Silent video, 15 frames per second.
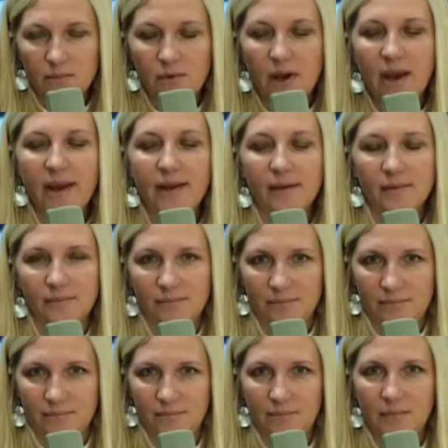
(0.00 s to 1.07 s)
Right.
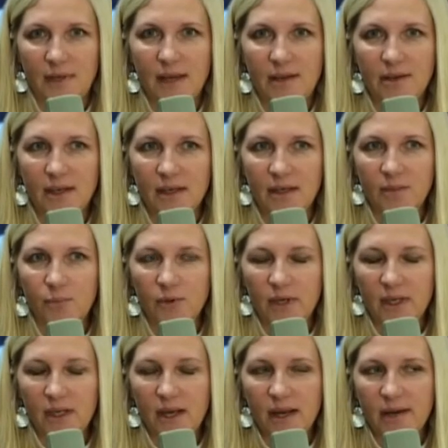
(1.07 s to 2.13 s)
Okay, you're getting a
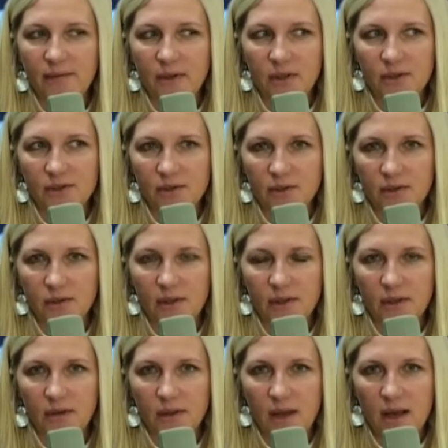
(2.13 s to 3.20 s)
pretty kind of a quick
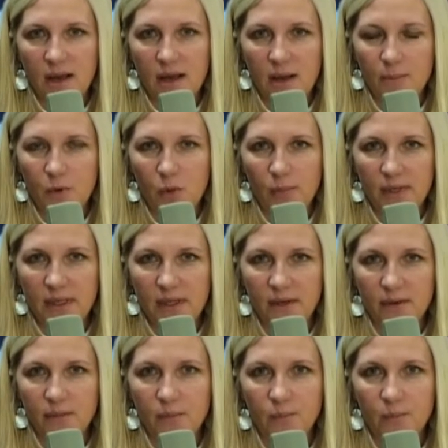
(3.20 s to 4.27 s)
little aha moment here?